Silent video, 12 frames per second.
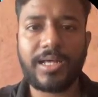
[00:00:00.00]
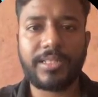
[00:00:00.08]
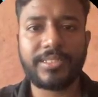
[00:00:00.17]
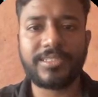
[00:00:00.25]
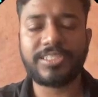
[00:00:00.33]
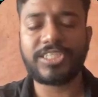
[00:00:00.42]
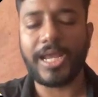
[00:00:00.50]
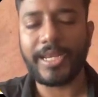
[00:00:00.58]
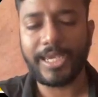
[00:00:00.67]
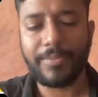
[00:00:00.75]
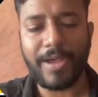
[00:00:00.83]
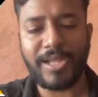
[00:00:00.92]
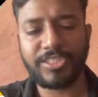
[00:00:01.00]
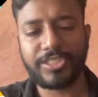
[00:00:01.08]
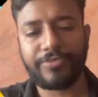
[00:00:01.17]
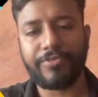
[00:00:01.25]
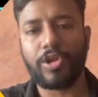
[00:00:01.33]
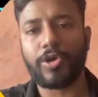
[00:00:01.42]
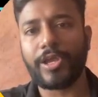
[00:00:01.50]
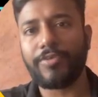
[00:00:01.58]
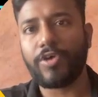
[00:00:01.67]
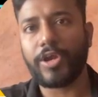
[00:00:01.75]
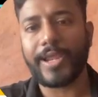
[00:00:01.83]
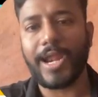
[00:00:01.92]
This is a Chanakya batch. If you're looking
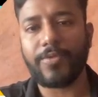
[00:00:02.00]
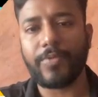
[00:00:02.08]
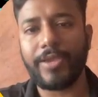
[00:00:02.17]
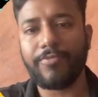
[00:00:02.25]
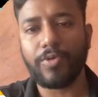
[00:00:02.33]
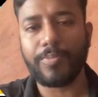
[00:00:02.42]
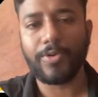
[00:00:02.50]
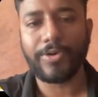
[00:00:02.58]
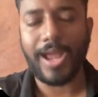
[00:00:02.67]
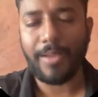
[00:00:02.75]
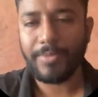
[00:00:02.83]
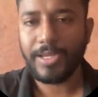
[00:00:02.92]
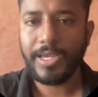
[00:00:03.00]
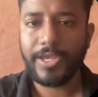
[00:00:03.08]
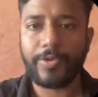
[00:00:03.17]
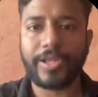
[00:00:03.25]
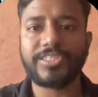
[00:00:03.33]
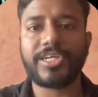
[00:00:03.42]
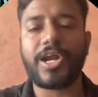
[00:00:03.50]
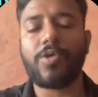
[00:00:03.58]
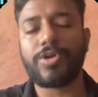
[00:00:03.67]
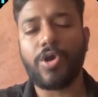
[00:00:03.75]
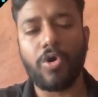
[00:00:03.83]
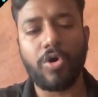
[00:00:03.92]
for a CAT 24 program, you can check out
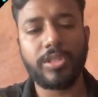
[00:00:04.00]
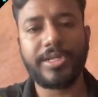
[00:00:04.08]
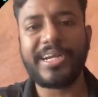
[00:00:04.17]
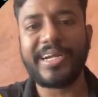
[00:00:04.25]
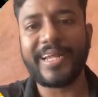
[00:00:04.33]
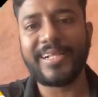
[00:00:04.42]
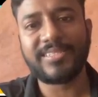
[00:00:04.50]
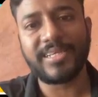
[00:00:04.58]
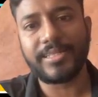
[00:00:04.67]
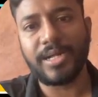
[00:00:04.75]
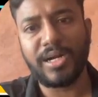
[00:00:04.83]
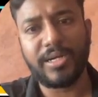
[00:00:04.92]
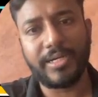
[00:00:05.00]
all the details in the